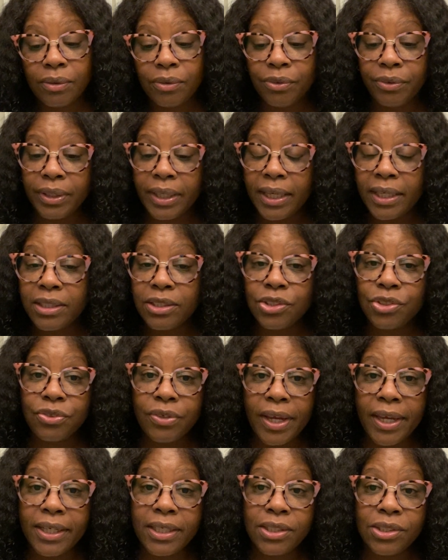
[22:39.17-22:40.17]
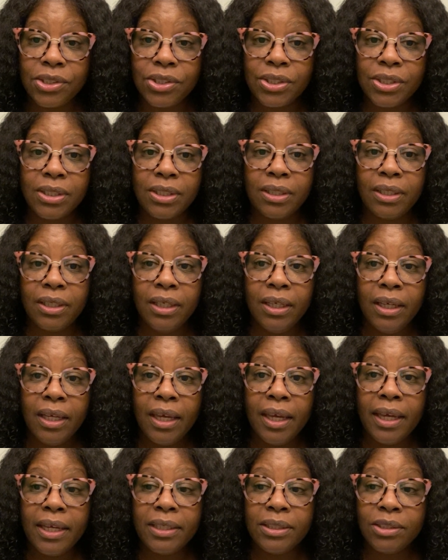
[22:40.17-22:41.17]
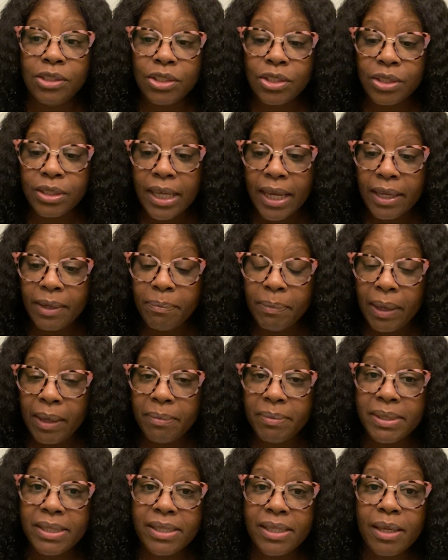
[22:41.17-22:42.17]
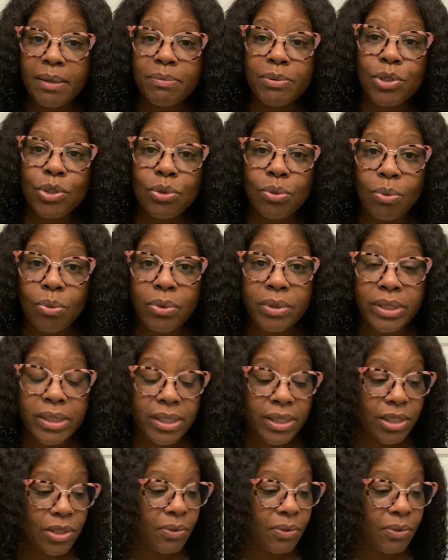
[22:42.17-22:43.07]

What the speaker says: Create a strategy and just take baby steps towards it.